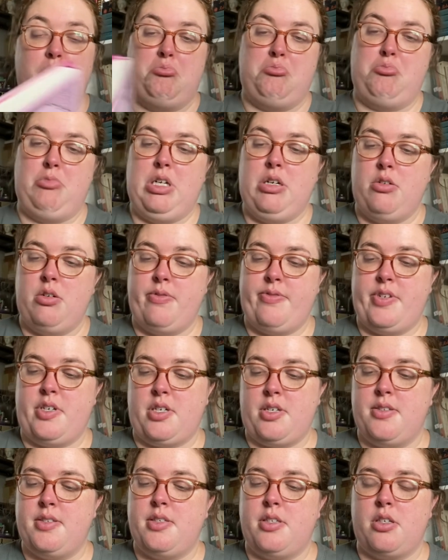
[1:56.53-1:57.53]
I don't know if they're
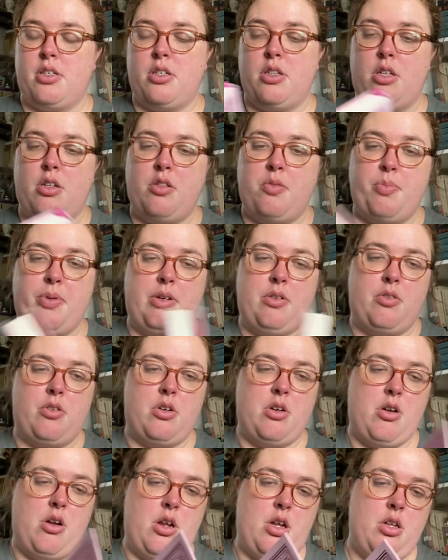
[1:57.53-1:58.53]
considered cloth bound or
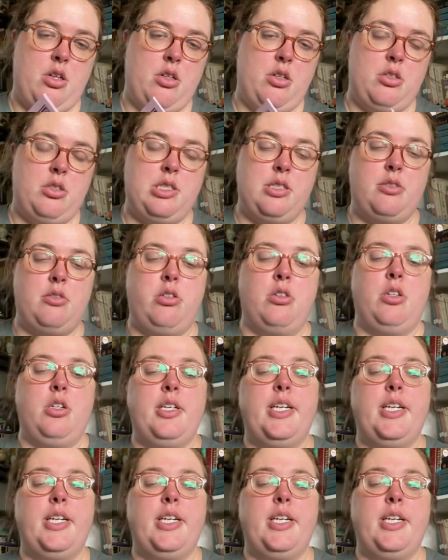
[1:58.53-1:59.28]
not.